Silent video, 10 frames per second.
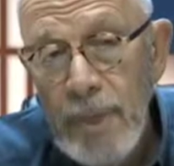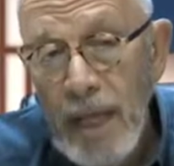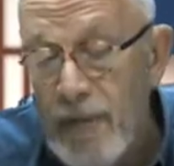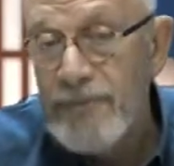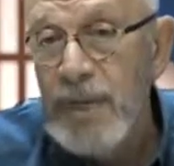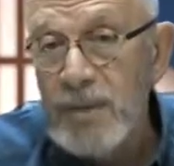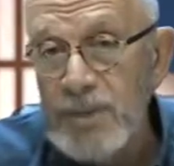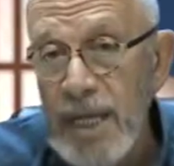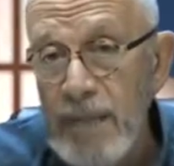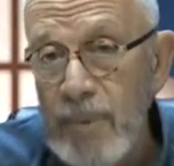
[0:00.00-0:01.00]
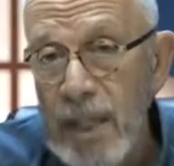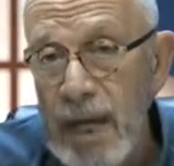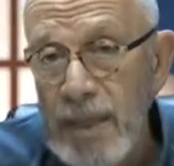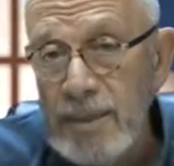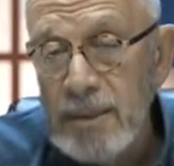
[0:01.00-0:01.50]
if they're
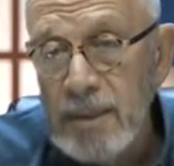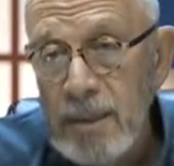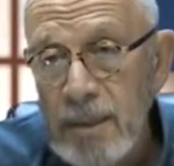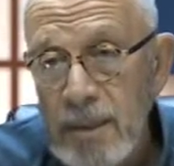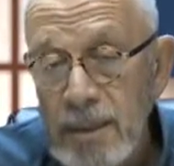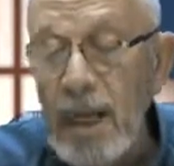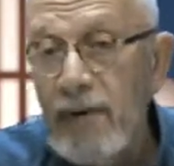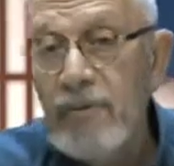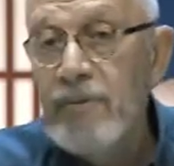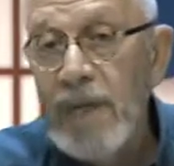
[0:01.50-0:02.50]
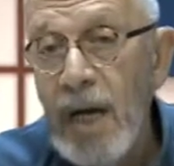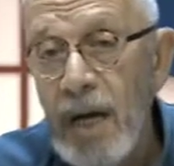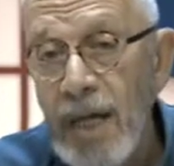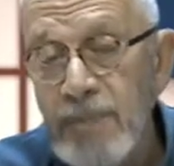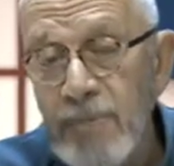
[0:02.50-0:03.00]
stabilized, the
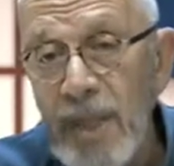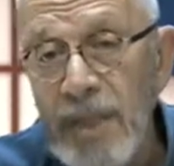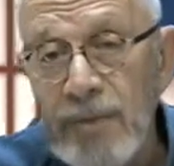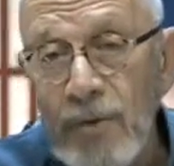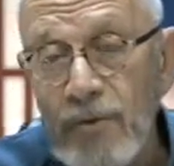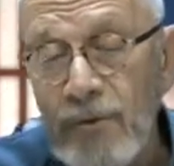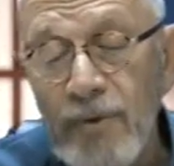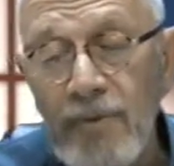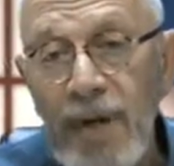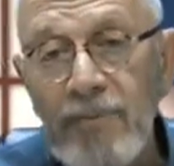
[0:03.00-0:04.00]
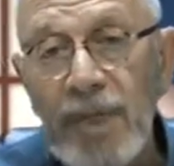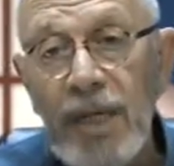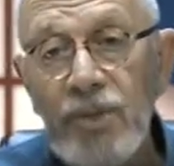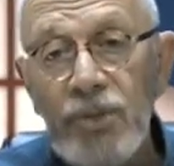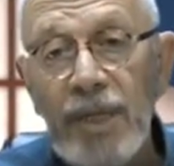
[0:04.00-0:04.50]
hospital has no further
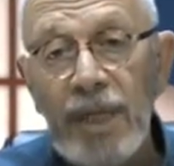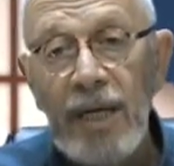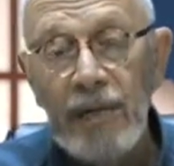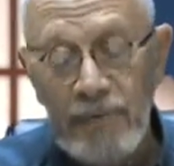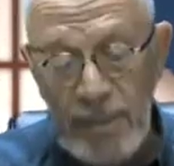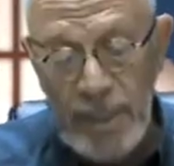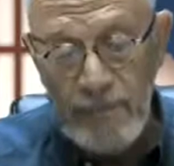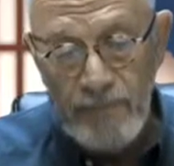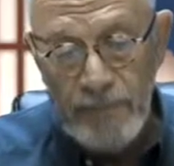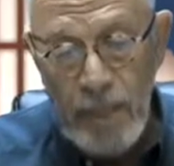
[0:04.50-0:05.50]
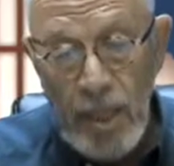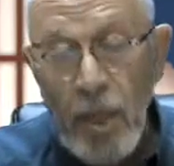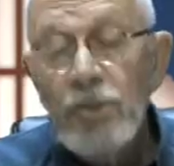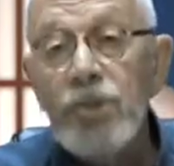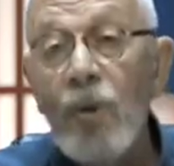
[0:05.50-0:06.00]
obligation to care for them.
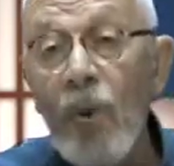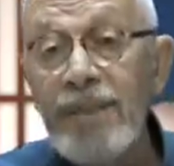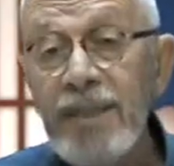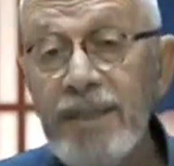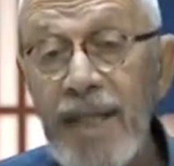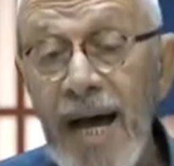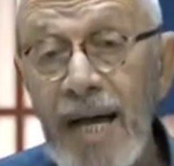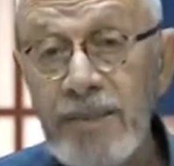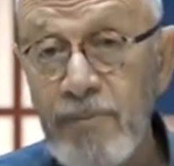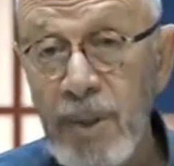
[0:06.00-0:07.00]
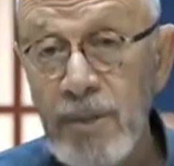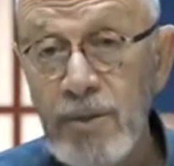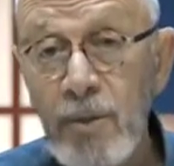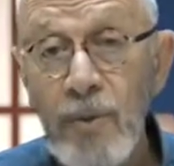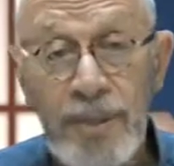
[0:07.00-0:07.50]
So what does the hospital
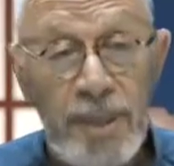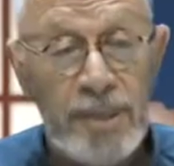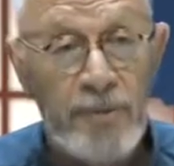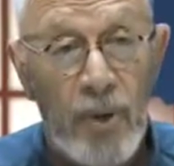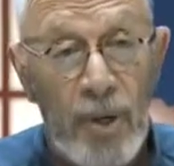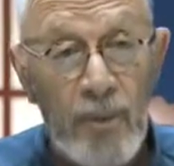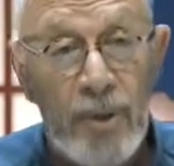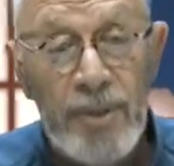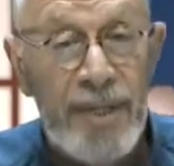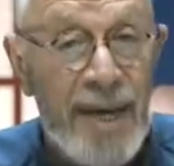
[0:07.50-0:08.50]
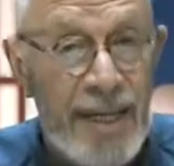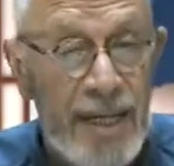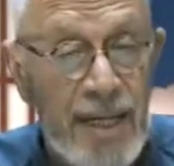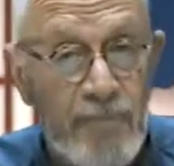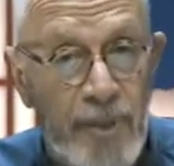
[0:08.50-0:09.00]
do at this point where they're not
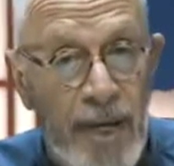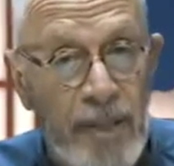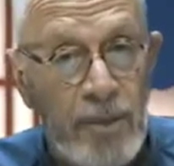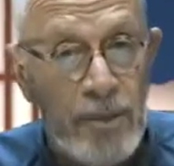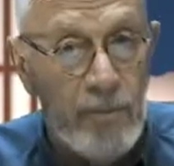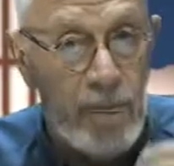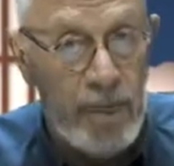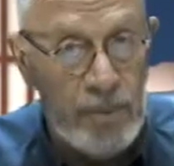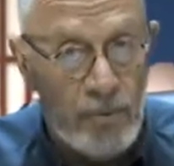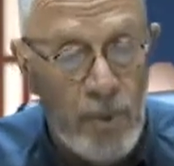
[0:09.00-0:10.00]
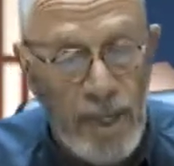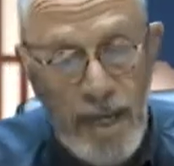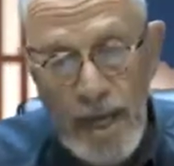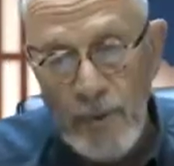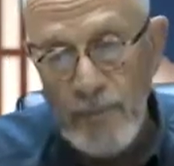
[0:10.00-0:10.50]
getting paid or the money's run
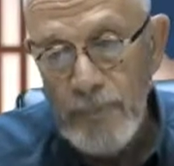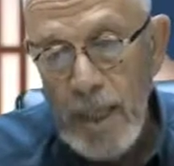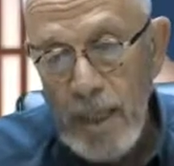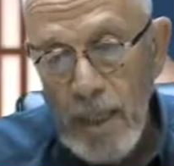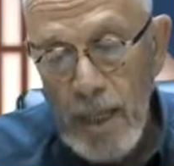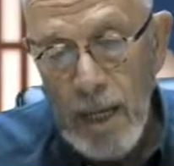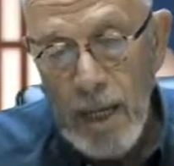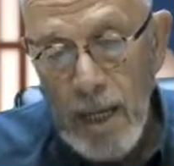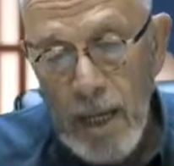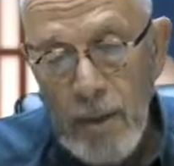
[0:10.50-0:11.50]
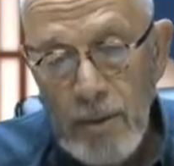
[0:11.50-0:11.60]
out? Uh,